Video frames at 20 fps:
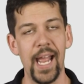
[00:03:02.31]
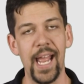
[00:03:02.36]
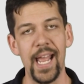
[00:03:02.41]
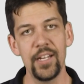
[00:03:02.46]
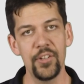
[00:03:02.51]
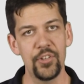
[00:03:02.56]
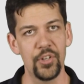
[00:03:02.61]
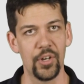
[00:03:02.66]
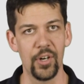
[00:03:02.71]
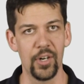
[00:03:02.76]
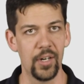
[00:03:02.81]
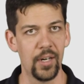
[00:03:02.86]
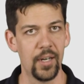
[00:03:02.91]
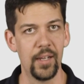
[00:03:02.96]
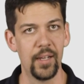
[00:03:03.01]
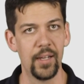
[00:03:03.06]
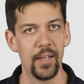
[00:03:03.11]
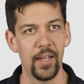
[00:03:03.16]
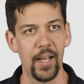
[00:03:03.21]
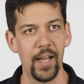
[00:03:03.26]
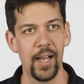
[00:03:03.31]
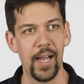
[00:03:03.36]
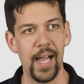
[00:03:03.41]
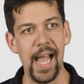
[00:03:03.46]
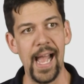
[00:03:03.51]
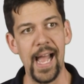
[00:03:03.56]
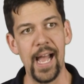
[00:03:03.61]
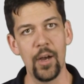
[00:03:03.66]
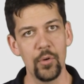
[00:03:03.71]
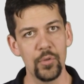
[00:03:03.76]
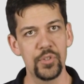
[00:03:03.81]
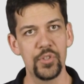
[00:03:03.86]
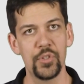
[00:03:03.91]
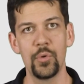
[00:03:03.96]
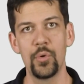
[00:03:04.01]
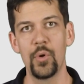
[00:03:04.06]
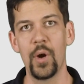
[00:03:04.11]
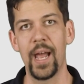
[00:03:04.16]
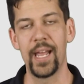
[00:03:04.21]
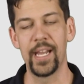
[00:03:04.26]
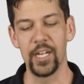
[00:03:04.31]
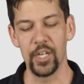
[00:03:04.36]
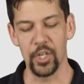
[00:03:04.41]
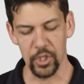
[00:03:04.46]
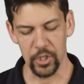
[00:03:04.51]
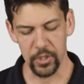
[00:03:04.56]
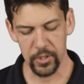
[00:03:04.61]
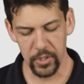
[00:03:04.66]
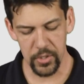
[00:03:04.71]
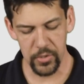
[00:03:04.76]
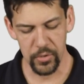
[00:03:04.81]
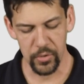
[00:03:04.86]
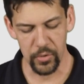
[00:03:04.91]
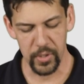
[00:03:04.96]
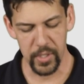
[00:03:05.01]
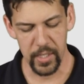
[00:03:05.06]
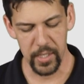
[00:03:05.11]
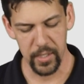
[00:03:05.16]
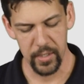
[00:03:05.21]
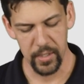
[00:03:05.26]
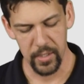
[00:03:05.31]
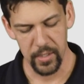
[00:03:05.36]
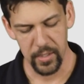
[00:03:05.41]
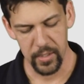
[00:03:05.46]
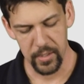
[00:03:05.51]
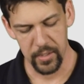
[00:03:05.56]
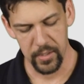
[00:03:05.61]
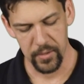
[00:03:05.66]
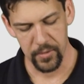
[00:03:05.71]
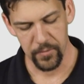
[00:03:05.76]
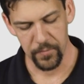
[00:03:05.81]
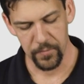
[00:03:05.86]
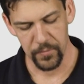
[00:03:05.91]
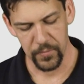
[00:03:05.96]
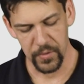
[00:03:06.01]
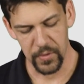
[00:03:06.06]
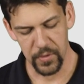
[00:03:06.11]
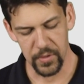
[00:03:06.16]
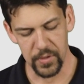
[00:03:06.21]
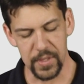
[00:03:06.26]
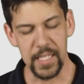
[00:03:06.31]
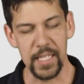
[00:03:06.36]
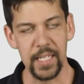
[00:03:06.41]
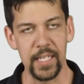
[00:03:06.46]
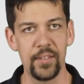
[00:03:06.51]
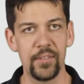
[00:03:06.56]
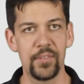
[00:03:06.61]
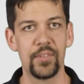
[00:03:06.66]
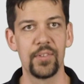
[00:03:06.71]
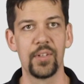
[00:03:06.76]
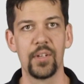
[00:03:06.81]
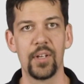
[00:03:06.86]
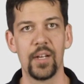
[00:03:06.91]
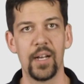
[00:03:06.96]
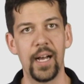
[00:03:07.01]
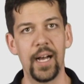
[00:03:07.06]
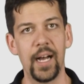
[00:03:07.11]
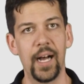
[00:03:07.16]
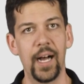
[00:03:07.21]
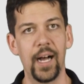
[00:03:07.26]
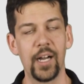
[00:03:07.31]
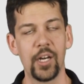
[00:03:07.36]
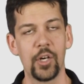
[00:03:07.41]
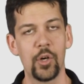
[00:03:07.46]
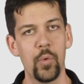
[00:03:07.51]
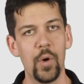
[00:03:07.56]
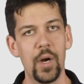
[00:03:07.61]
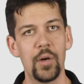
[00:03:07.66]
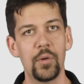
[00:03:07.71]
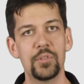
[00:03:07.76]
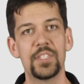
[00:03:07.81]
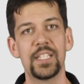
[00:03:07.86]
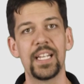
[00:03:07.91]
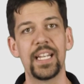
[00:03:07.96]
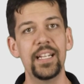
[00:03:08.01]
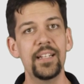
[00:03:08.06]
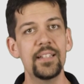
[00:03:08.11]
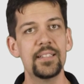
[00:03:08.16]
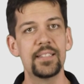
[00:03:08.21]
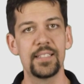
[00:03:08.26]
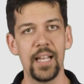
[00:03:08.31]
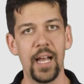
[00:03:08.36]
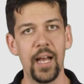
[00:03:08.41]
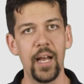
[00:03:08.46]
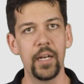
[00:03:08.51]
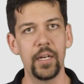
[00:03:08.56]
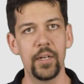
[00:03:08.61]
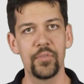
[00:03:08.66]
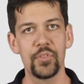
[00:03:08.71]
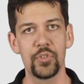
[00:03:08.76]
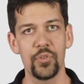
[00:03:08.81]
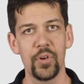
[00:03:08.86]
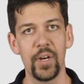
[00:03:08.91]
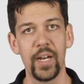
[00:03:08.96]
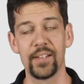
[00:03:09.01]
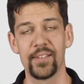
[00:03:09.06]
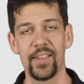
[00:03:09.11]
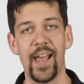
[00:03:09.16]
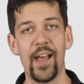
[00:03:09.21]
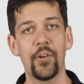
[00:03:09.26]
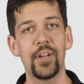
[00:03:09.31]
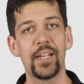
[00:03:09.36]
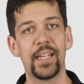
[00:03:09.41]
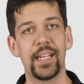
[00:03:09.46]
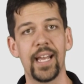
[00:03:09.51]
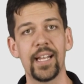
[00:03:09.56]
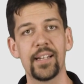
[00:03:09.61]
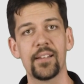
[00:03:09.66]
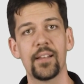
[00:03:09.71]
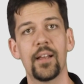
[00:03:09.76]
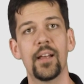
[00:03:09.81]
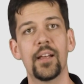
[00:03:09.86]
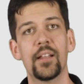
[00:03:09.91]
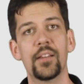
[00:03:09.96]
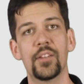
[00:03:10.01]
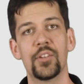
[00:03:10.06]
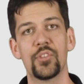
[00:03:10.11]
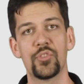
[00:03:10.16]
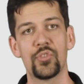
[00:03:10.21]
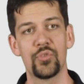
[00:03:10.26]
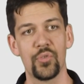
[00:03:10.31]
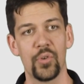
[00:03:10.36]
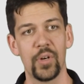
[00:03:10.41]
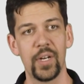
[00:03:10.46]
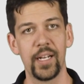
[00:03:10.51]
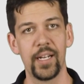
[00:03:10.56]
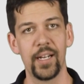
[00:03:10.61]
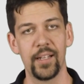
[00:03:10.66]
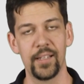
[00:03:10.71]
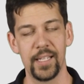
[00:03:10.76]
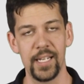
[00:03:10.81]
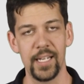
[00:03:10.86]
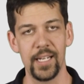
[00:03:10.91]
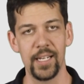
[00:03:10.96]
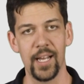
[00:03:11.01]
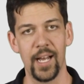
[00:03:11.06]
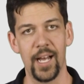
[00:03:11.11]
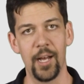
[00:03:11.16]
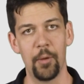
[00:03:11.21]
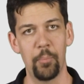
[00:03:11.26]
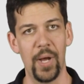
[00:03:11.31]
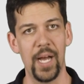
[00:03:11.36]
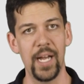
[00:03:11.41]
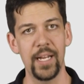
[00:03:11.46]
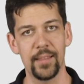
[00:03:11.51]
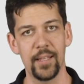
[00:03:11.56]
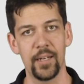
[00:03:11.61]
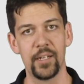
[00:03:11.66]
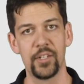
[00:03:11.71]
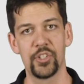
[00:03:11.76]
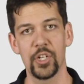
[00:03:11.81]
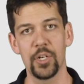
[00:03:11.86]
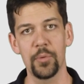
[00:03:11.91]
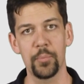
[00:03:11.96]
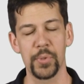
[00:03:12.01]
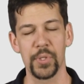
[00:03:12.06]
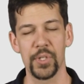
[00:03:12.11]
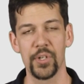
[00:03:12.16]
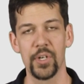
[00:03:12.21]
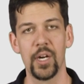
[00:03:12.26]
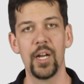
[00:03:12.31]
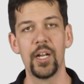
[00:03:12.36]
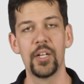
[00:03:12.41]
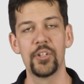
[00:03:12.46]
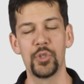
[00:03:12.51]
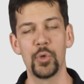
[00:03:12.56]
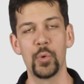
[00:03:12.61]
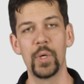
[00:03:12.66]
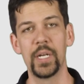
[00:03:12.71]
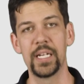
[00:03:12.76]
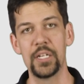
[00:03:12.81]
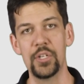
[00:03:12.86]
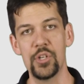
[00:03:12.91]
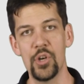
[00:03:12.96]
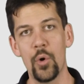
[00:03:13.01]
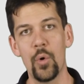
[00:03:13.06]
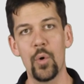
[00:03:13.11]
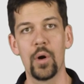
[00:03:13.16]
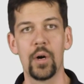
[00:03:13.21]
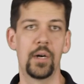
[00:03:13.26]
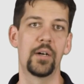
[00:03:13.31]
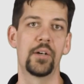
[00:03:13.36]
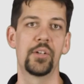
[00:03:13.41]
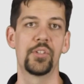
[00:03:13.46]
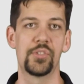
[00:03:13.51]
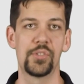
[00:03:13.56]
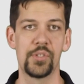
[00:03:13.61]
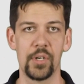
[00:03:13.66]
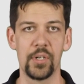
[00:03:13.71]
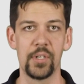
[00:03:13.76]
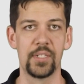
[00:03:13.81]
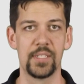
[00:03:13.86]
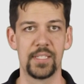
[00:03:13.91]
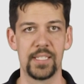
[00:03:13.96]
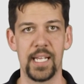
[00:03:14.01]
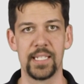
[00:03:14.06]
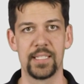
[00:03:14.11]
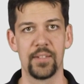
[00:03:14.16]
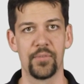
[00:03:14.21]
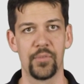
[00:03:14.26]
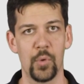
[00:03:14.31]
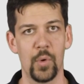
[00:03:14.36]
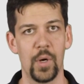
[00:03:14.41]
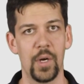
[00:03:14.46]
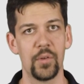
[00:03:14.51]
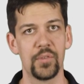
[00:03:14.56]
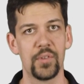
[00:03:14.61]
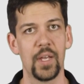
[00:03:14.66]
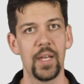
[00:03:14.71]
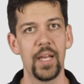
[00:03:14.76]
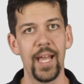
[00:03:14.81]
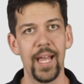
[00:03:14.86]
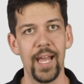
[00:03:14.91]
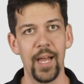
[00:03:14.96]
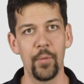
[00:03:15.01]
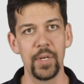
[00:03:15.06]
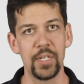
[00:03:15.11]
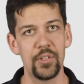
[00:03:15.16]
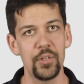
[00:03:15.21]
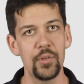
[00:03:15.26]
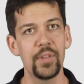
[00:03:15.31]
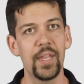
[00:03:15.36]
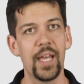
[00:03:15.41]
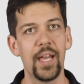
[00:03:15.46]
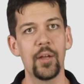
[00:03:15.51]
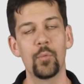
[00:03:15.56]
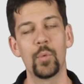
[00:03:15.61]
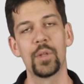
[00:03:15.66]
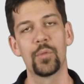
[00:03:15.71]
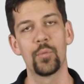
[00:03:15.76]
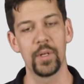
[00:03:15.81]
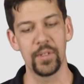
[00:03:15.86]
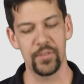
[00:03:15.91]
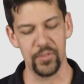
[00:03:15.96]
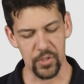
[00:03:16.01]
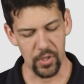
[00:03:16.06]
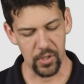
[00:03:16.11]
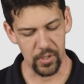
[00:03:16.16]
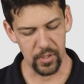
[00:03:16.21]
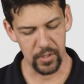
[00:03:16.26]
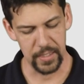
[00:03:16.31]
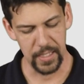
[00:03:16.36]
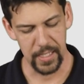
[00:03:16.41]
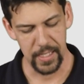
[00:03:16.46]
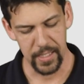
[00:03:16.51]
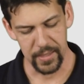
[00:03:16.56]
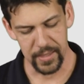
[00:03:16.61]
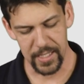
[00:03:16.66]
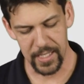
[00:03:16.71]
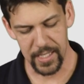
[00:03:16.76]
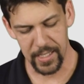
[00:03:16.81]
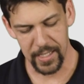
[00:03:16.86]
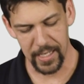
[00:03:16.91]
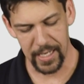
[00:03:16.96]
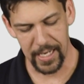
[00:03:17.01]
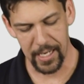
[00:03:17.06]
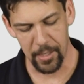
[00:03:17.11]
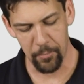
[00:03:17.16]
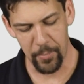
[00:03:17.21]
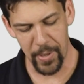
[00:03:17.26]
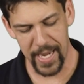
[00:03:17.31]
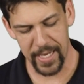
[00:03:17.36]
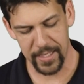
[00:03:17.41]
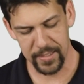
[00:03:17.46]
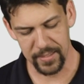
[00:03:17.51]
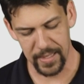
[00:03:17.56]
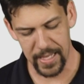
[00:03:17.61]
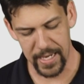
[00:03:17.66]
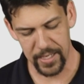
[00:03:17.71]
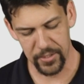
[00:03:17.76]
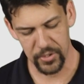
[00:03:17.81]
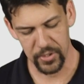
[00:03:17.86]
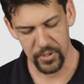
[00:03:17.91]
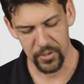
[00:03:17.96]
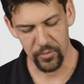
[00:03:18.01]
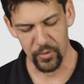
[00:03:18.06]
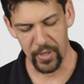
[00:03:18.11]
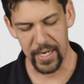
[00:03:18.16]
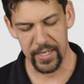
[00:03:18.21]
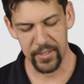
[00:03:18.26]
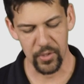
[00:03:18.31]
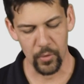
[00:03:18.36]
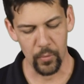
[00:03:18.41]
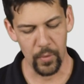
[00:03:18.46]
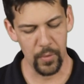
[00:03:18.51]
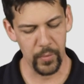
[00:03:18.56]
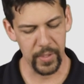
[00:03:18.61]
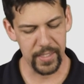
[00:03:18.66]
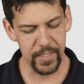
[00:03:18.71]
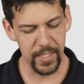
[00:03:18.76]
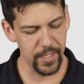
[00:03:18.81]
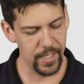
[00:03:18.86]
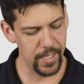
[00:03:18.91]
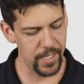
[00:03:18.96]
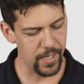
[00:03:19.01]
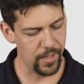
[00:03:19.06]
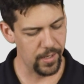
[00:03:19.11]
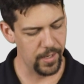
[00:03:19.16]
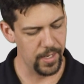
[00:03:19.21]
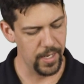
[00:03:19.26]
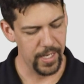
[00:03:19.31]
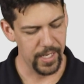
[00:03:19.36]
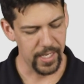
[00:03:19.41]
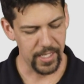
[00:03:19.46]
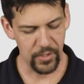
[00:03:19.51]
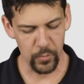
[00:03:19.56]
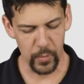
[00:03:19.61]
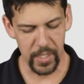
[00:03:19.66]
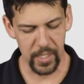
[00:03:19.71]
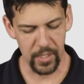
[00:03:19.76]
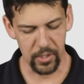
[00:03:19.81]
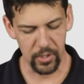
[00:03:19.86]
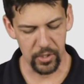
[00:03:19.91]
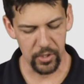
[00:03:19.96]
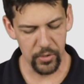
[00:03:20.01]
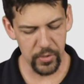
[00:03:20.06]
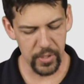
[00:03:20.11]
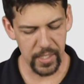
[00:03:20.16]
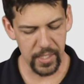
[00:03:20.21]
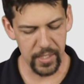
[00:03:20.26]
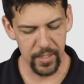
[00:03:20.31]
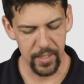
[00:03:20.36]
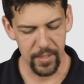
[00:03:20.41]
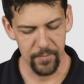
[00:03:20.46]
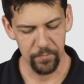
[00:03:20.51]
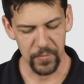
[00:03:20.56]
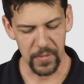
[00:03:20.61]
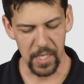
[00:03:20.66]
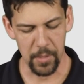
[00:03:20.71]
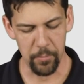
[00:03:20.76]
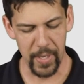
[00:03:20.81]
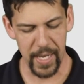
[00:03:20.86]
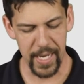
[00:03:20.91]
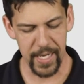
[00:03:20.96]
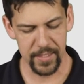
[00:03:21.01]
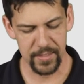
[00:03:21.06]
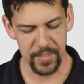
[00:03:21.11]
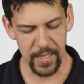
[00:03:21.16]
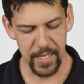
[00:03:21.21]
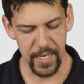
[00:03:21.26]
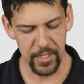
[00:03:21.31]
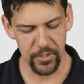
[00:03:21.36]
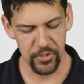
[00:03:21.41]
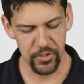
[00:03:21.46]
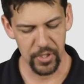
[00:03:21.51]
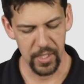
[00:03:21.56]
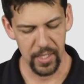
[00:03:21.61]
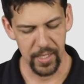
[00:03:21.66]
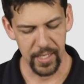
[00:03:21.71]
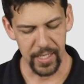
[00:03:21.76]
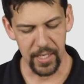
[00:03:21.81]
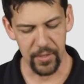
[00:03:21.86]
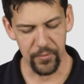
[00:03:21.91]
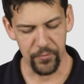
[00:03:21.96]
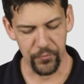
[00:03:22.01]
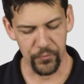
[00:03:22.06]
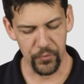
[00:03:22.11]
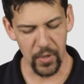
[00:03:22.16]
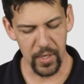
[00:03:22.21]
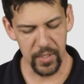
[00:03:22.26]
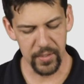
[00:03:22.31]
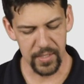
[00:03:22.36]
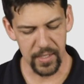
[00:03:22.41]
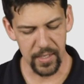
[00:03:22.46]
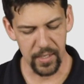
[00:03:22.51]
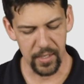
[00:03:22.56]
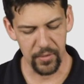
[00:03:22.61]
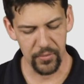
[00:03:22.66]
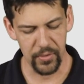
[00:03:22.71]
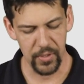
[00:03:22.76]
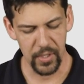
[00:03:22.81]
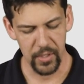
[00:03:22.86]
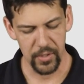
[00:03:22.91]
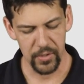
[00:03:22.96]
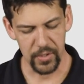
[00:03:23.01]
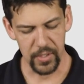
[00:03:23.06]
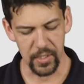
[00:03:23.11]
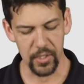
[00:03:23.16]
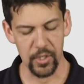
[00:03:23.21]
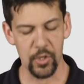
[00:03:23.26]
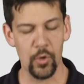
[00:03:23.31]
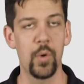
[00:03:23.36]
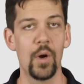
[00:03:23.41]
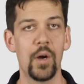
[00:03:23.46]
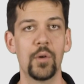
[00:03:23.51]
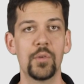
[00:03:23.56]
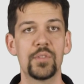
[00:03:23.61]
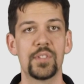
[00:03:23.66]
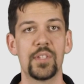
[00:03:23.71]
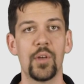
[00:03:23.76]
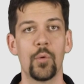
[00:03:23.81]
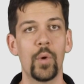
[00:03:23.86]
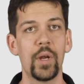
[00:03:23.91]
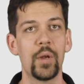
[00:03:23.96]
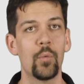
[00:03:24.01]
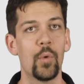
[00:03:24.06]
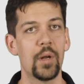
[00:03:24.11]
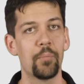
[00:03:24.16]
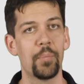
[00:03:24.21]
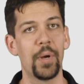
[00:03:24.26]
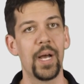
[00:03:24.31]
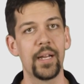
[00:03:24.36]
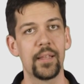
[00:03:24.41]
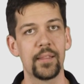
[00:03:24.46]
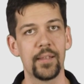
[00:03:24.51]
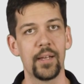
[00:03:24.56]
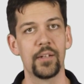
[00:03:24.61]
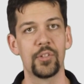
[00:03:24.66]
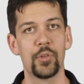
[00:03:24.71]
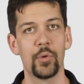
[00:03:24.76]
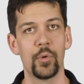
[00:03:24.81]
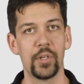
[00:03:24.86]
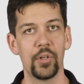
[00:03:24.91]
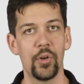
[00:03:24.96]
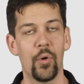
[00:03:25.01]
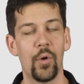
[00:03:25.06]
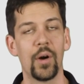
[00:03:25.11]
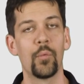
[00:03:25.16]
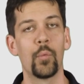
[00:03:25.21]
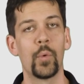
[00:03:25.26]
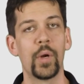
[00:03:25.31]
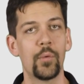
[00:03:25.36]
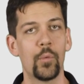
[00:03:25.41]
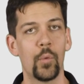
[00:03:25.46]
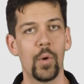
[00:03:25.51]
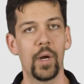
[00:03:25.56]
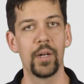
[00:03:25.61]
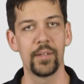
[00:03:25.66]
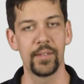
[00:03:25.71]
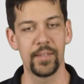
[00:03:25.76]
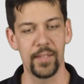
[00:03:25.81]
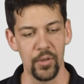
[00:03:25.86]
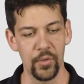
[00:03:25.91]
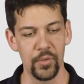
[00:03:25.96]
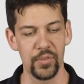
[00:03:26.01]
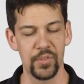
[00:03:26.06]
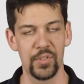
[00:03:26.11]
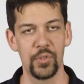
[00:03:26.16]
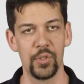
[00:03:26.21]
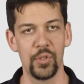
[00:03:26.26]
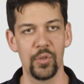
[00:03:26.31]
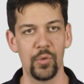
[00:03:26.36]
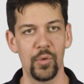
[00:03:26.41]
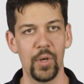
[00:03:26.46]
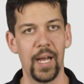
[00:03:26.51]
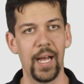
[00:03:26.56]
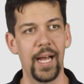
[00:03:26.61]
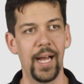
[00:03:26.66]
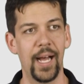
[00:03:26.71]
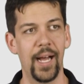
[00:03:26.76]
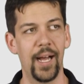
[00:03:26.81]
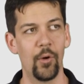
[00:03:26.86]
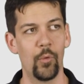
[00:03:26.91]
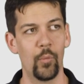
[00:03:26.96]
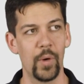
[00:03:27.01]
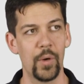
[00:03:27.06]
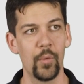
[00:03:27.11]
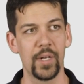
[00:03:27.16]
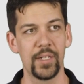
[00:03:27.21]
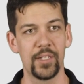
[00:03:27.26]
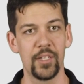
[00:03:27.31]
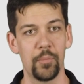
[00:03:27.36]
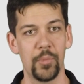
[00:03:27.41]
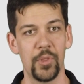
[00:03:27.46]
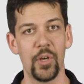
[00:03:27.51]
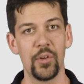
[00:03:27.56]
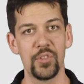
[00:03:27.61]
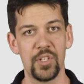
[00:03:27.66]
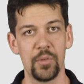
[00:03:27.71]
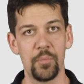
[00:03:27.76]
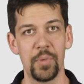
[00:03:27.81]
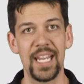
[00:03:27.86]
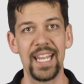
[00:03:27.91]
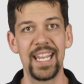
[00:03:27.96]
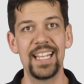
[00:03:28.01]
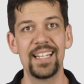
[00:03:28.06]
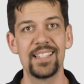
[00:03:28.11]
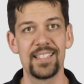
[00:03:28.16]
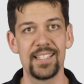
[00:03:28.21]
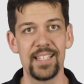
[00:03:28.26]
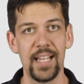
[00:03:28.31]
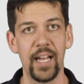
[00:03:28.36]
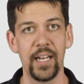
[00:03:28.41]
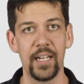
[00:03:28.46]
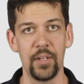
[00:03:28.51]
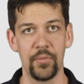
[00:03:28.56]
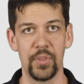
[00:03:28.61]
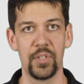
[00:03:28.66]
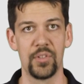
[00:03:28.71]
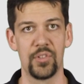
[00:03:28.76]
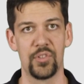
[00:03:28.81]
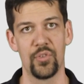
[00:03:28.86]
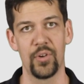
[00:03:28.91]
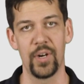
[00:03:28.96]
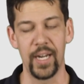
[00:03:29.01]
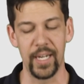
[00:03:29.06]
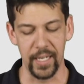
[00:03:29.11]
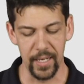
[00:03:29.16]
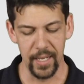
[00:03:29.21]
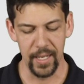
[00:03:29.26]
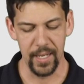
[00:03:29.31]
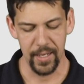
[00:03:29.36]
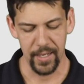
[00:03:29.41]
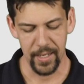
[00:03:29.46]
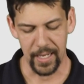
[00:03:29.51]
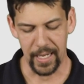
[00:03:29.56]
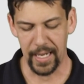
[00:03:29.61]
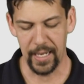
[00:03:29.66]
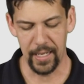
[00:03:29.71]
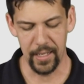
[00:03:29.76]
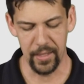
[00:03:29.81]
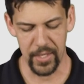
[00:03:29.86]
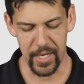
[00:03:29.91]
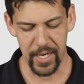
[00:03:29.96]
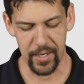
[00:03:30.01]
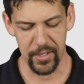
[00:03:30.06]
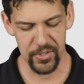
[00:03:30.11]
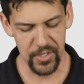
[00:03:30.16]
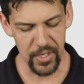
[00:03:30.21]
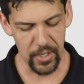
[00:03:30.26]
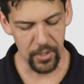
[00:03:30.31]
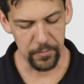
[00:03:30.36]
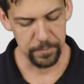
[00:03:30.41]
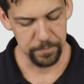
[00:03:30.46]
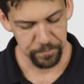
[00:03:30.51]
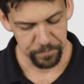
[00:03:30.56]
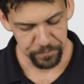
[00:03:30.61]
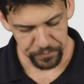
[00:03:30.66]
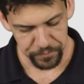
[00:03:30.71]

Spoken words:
enter how to include these quotes inside of strings, how to get the Python interpreter to ignore certain sets of quotes. And we do that with what's called the backslash, right? So what we did here is we included a backslash in front of the quotes that we want Python to ignore. We don't want those to, those to be inside of the string there. So